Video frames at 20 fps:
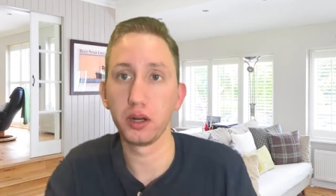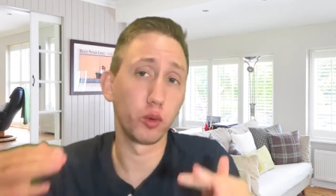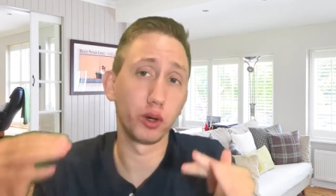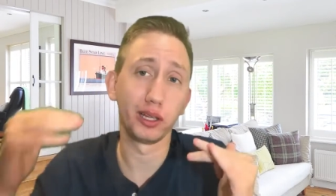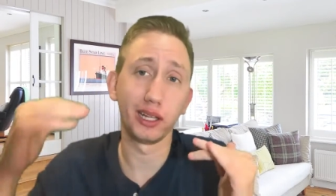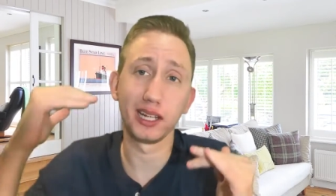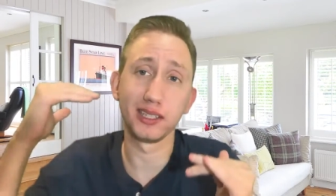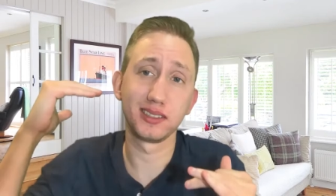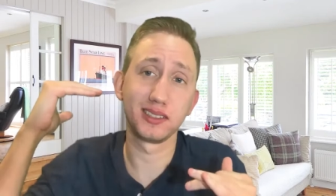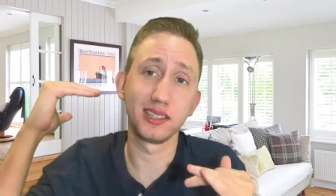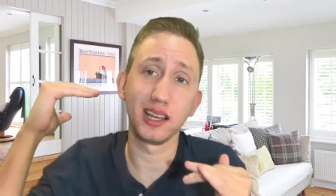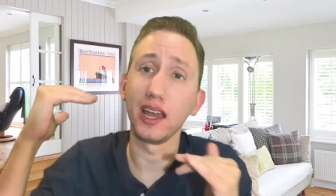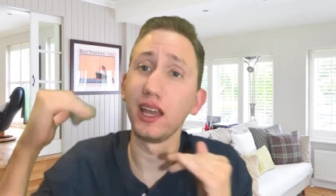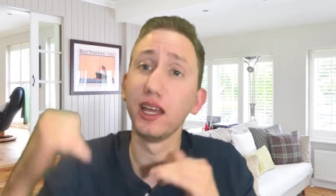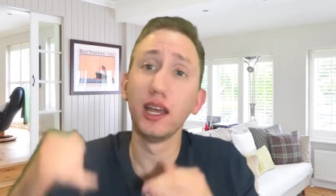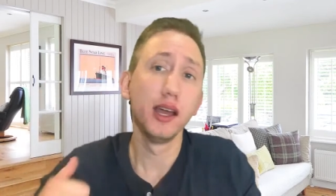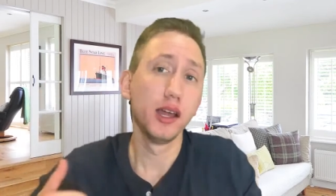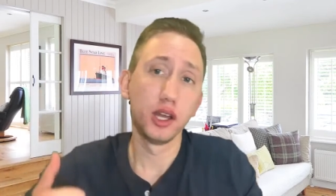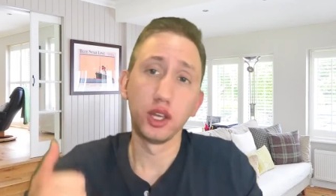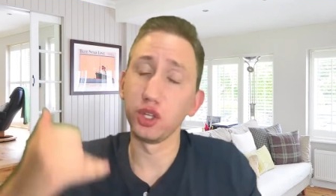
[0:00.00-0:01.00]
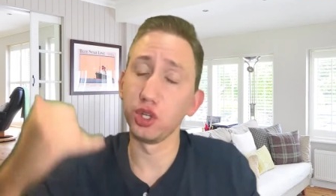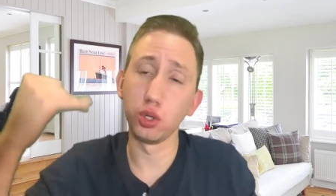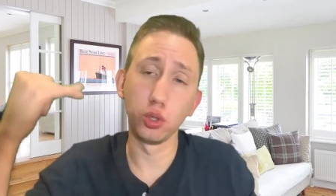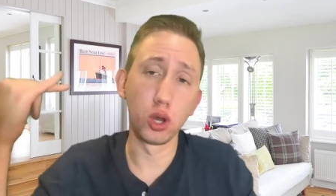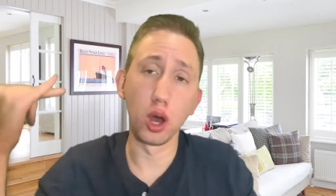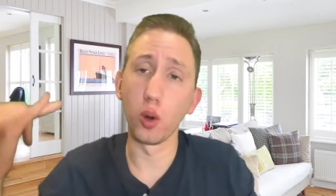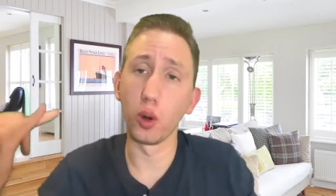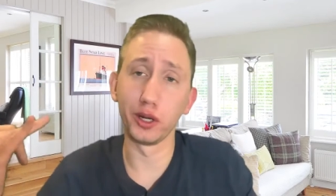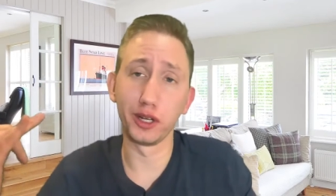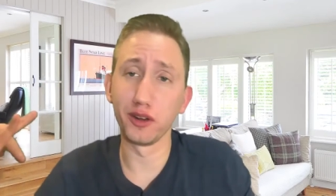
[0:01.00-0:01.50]
where let's say you
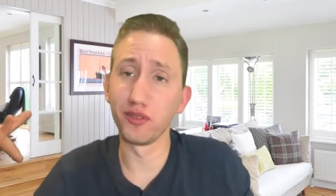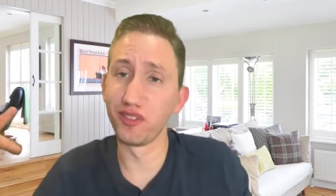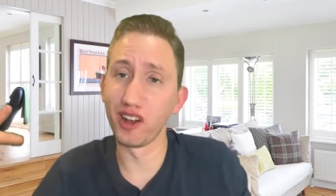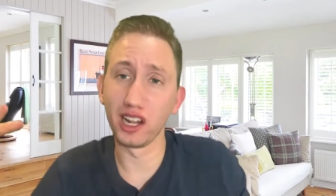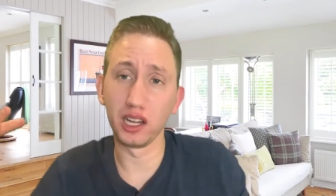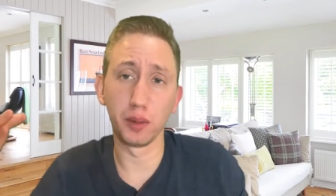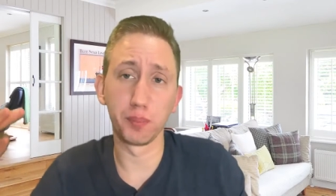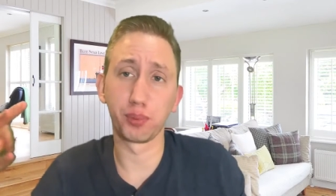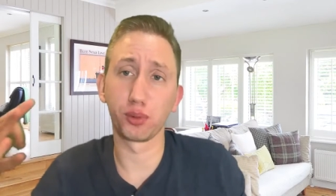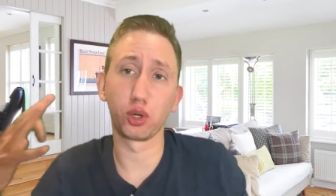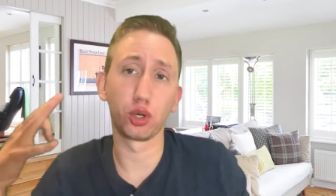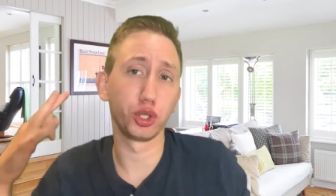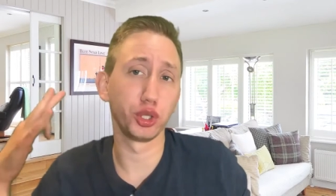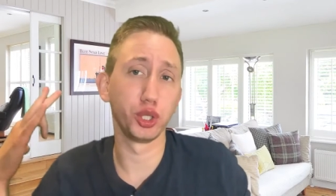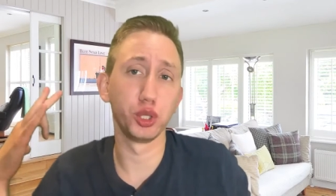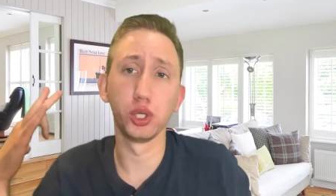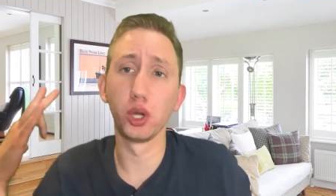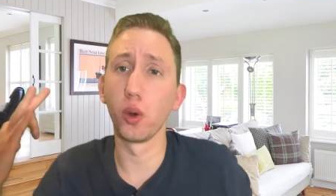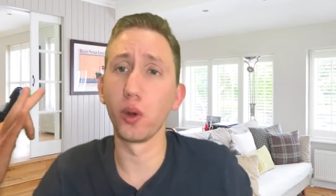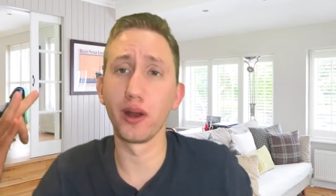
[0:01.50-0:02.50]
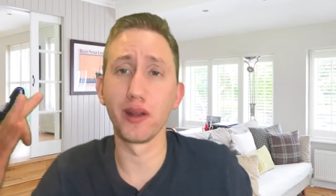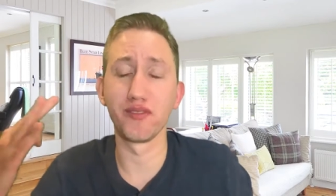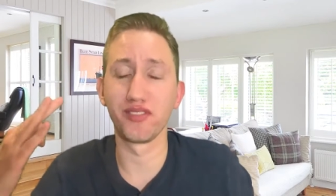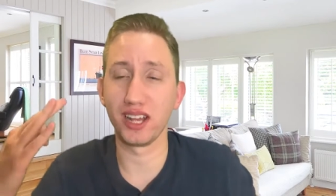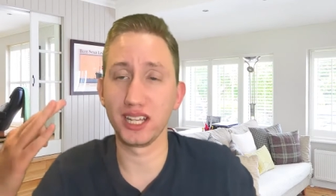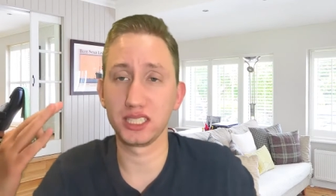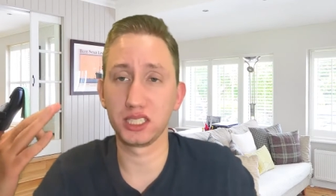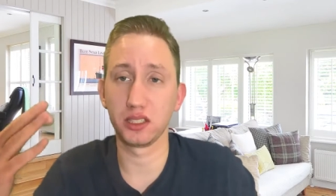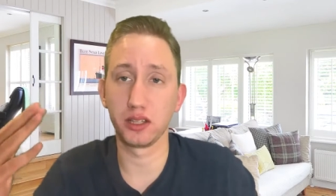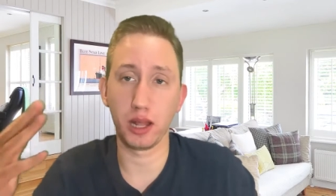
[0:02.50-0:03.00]
know a developer or you know an
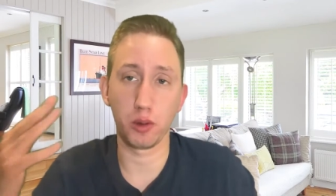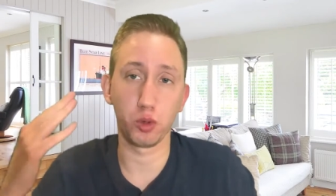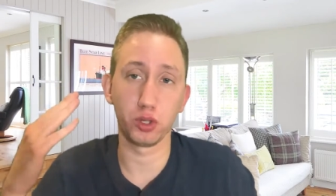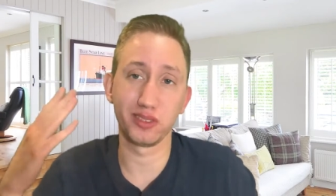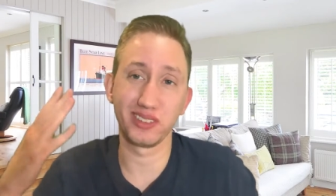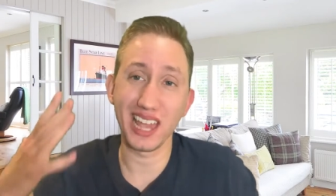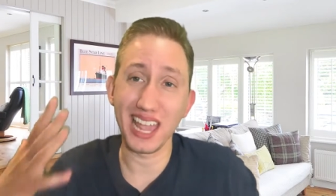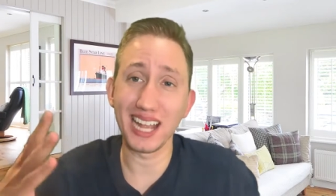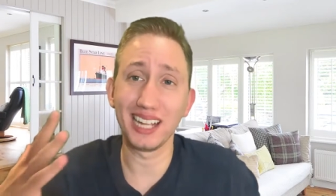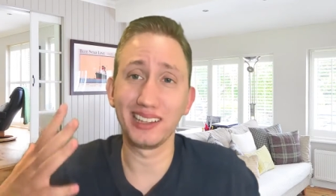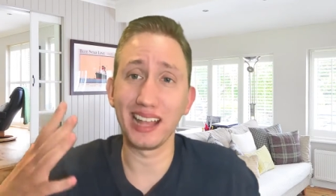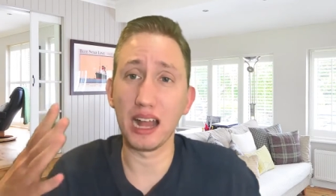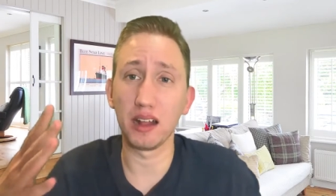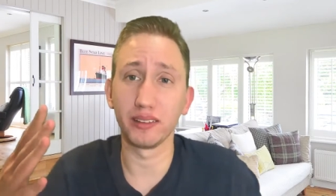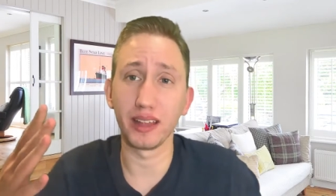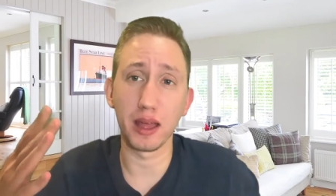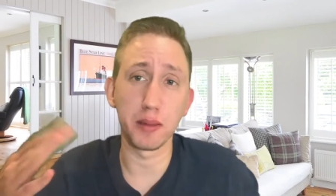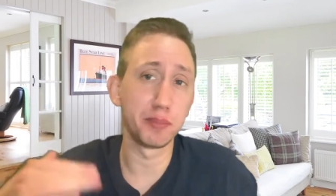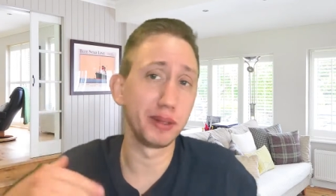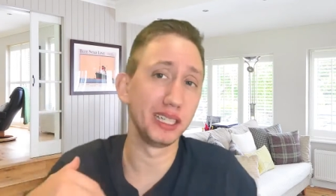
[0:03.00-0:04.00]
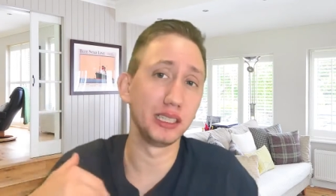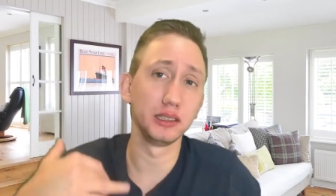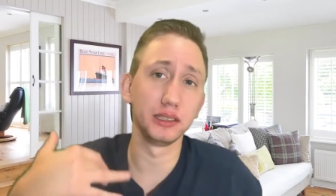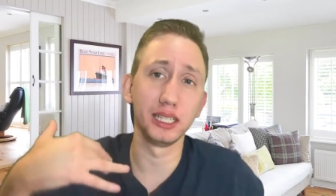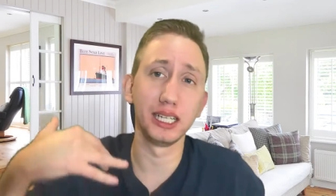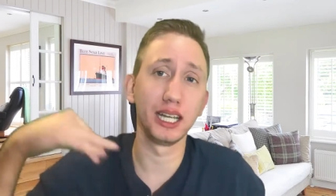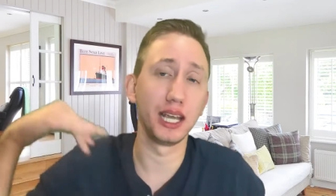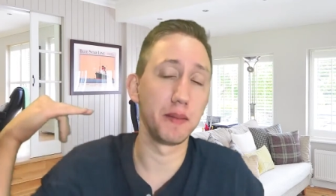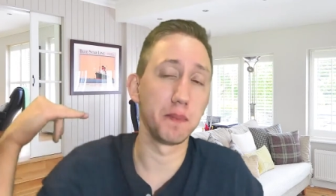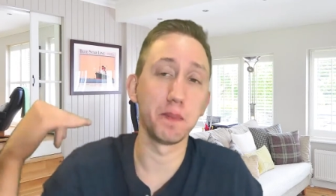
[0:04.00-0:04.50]
investor that will take down that
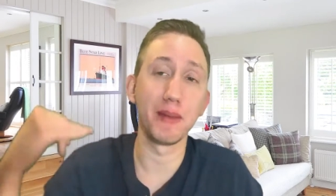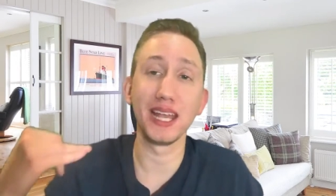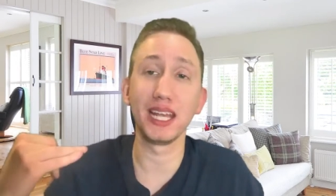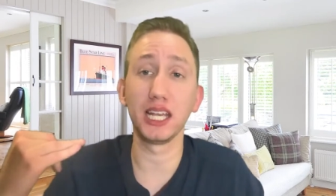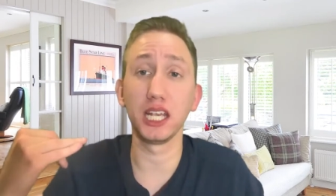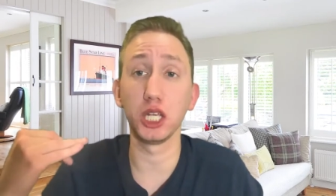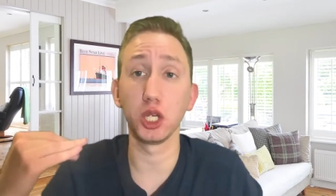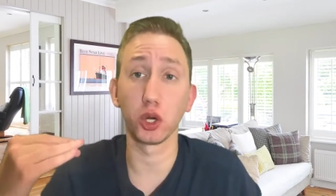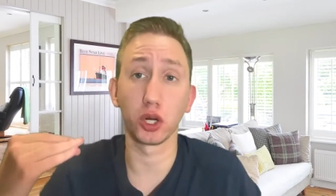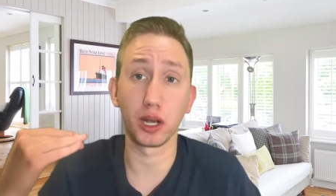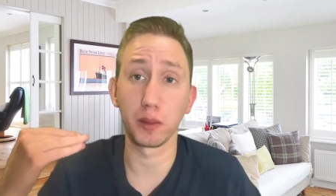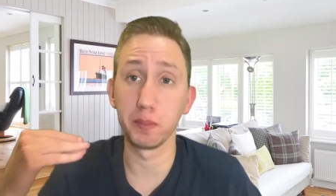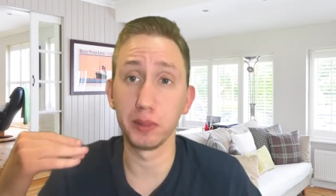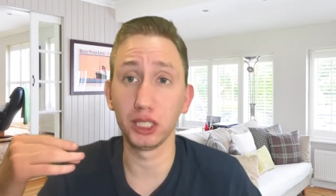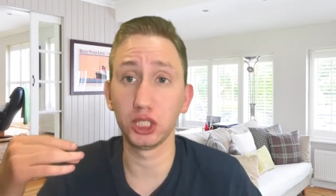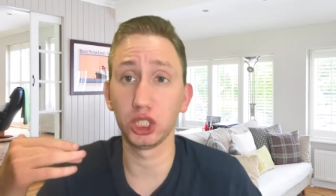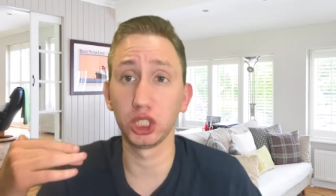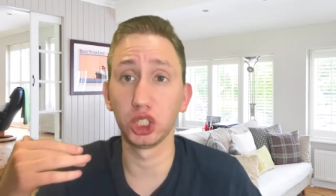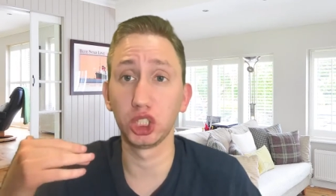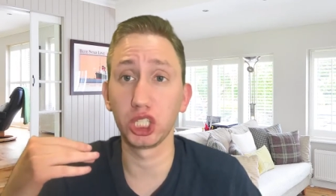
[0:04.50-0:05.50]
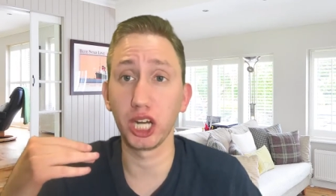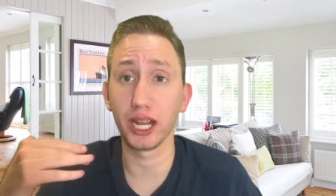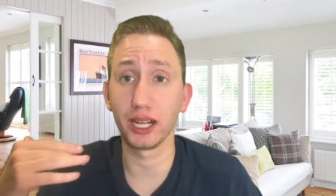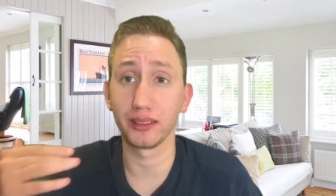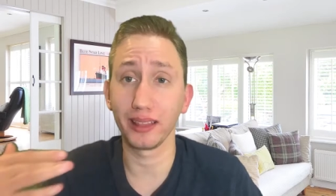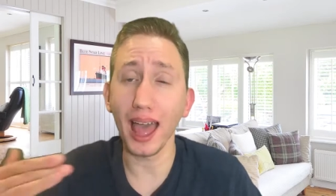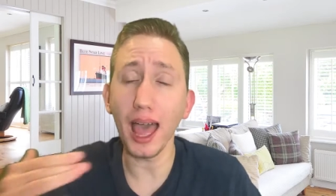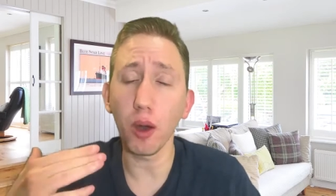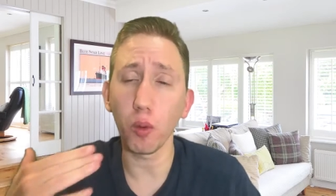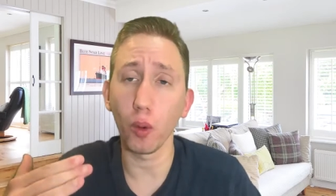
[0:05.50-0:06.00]
building and making your commission check
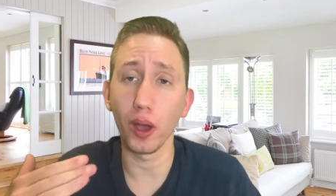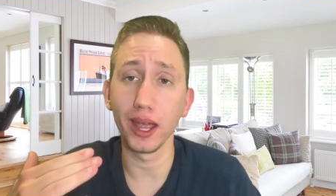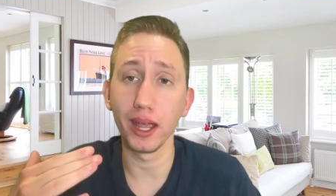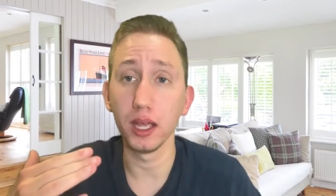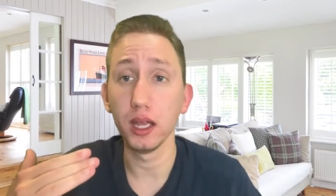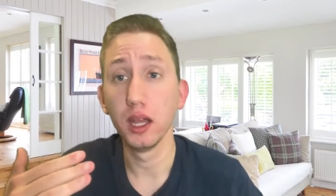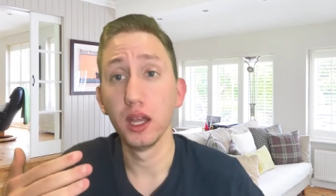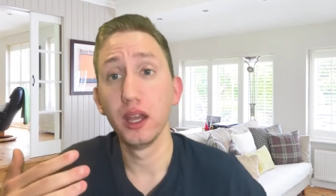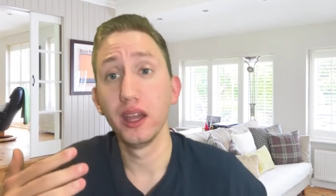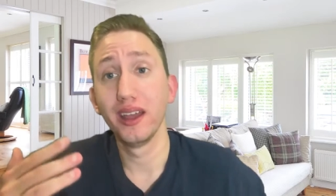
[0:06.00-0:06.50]
that way,